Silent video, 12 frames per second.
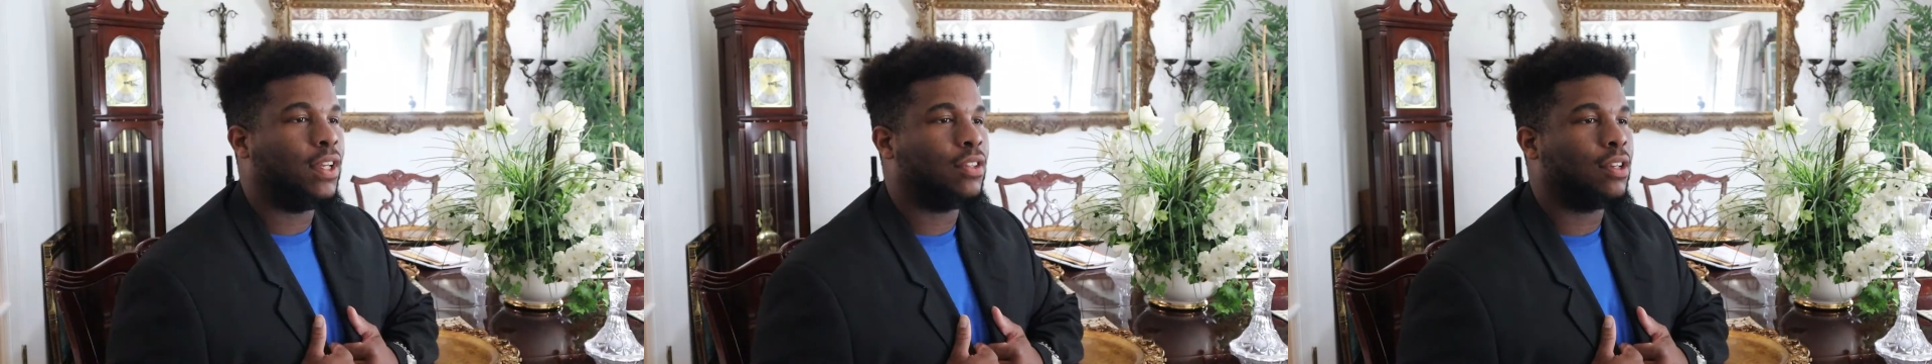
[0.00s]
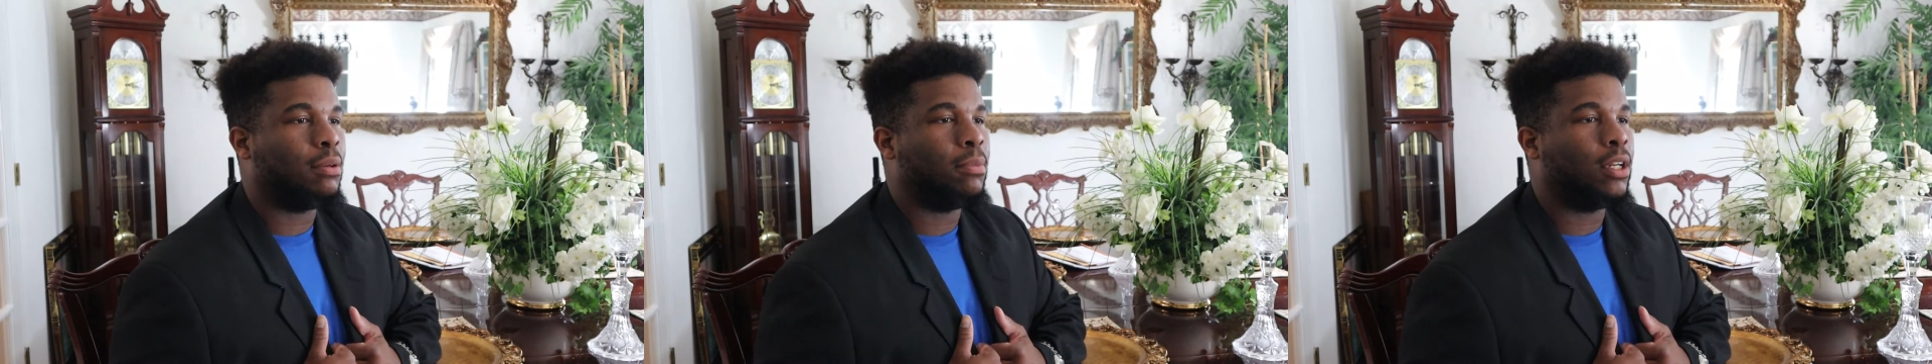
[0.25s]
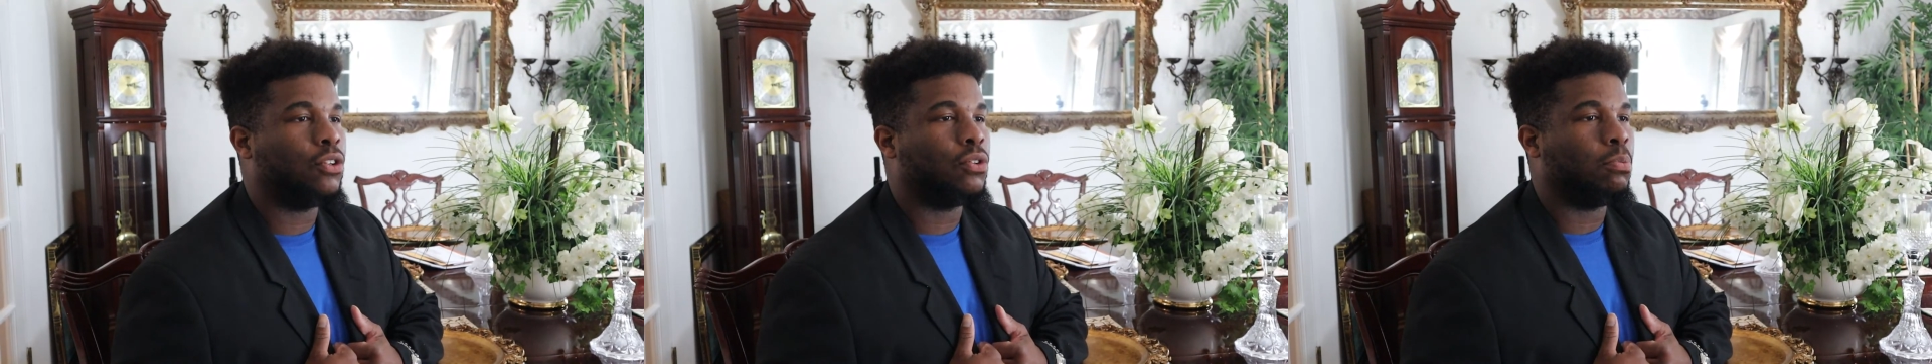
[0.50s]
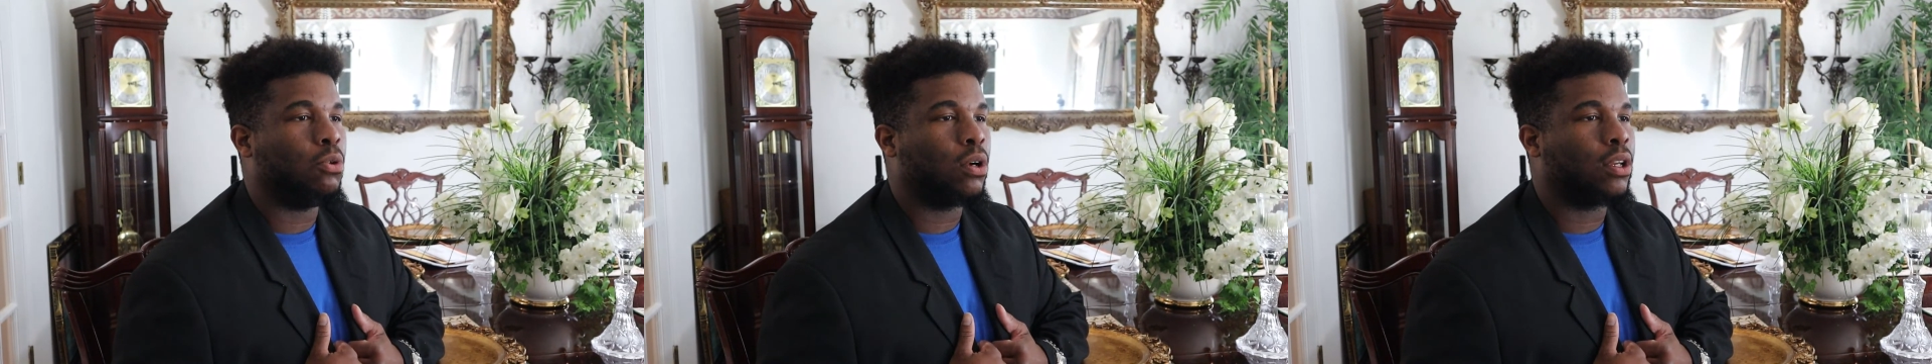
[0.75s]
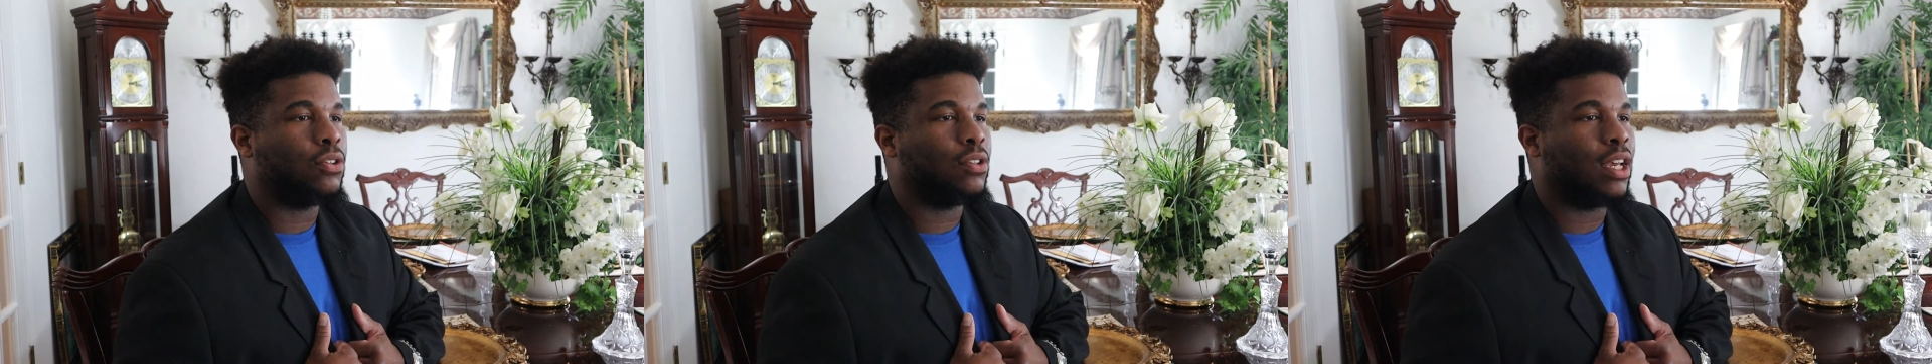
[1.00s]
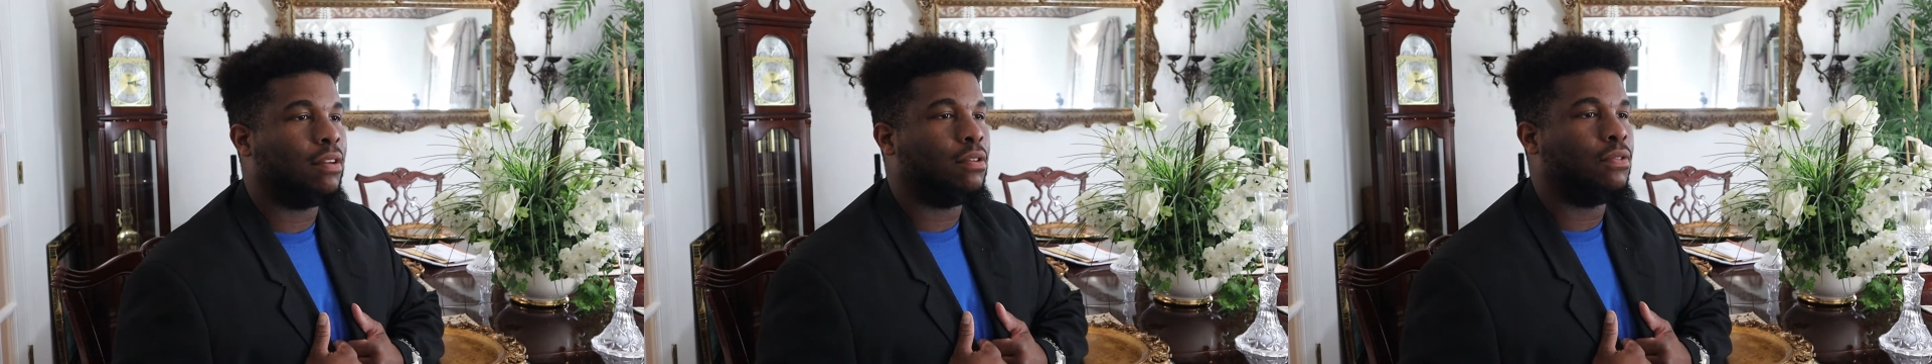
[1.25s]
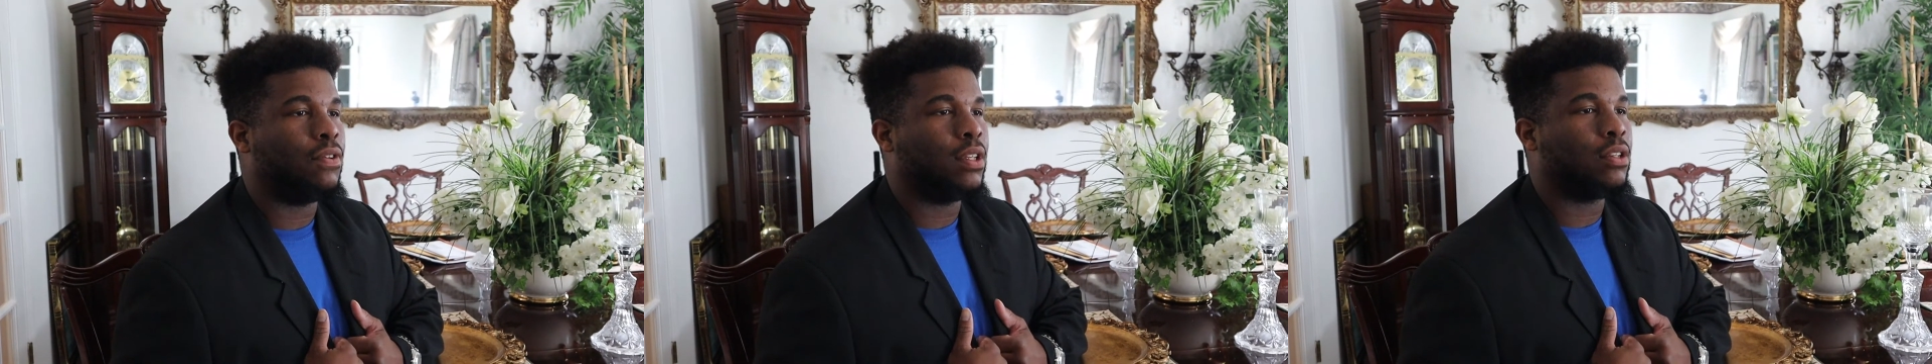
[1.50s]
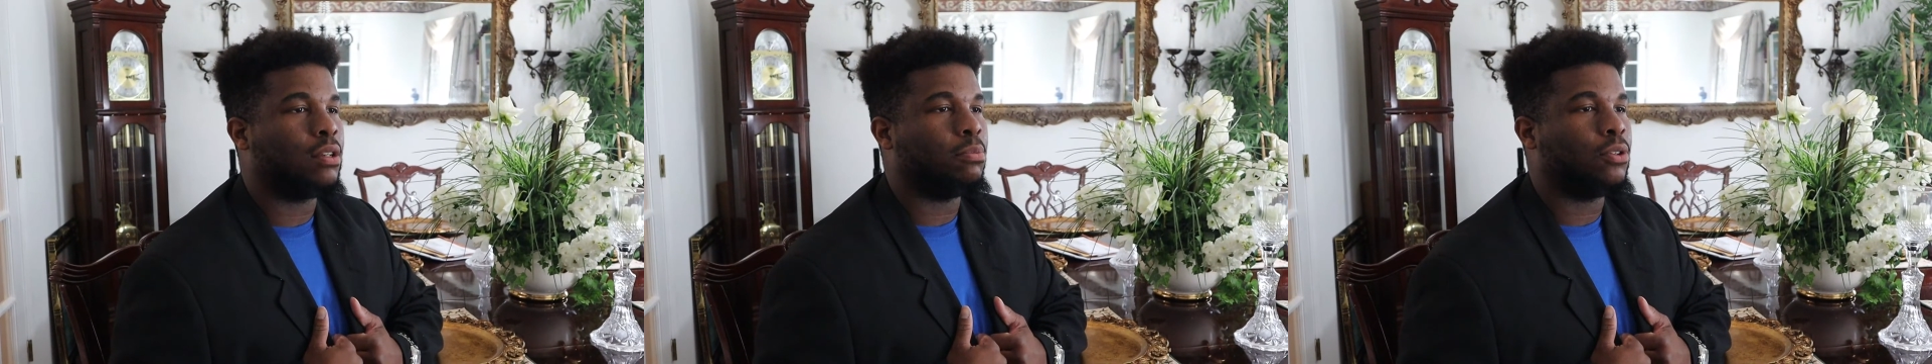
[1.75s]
fifteen minutes or more can save you fifteen